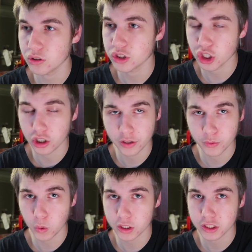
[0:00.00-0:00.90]
Shock, if
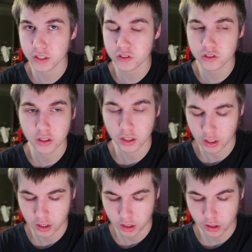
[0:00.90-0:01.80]
you're watching this,
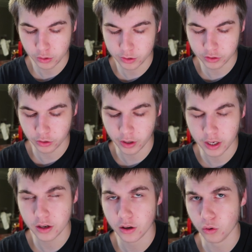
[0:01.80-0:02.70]
you just
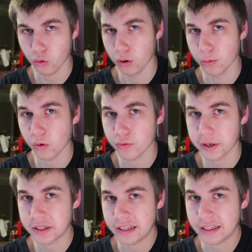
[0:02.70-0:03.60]
created a horrible
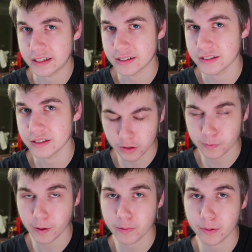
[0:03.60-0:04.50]
freaking
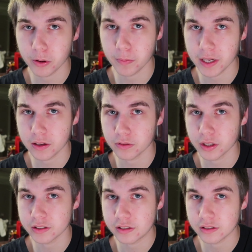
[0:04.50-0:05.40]
inspired people to make
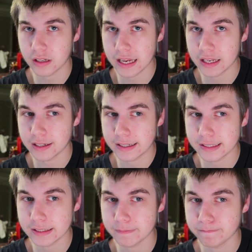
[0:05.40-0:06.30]
lists,
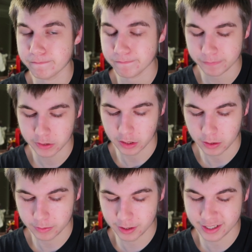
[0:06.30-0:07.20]
and
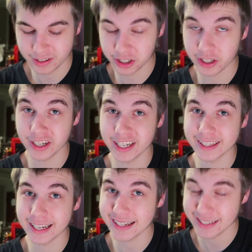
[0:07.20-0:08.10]
you shouldn't have did
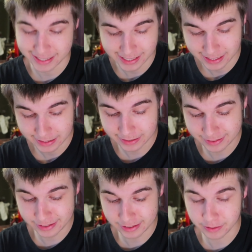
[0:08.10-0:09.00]
that
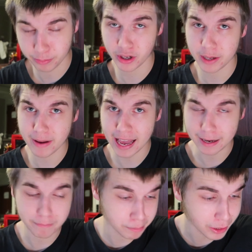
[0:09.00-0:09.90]
because they're pretty
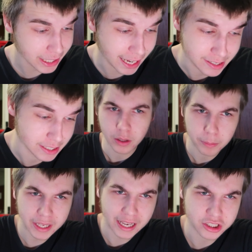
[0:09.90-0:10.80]
bad. But yeah,
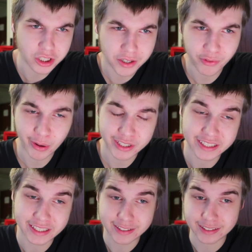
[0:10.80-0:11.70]
Shock, if you're
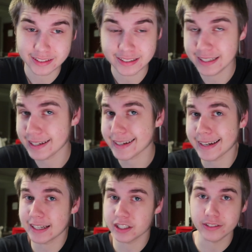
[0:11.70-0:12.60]
watching this, you got
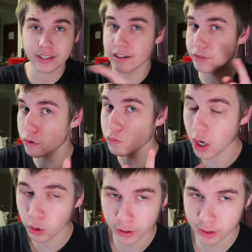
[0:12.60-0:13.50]
connections. If you
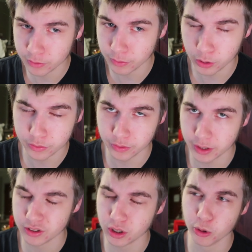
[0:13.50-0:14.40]
know they're gonna vault
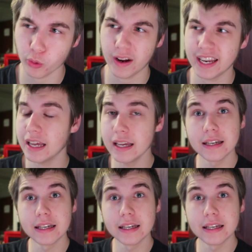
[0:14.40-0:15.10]
freaking Tropical Rain,